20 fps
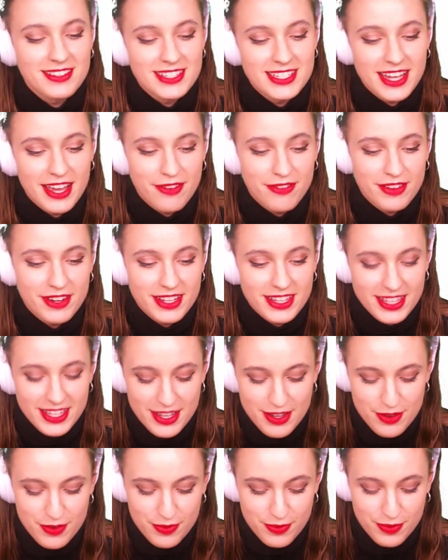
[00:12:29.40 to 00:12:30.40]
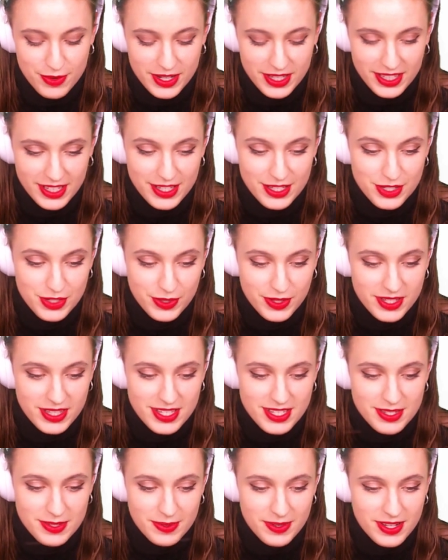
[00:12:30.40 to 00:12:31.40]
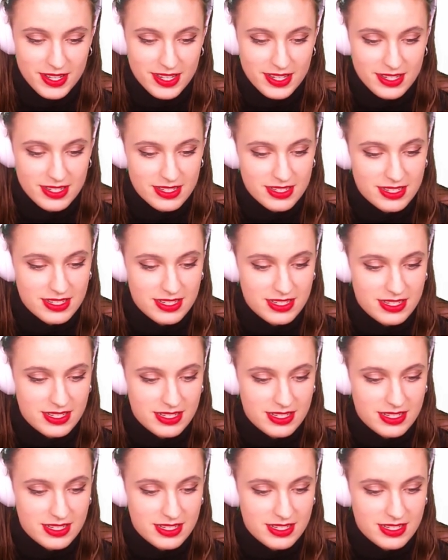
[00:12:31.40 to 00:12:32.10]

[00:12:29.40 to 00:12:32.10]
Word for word: Definitely really enjoyed this one.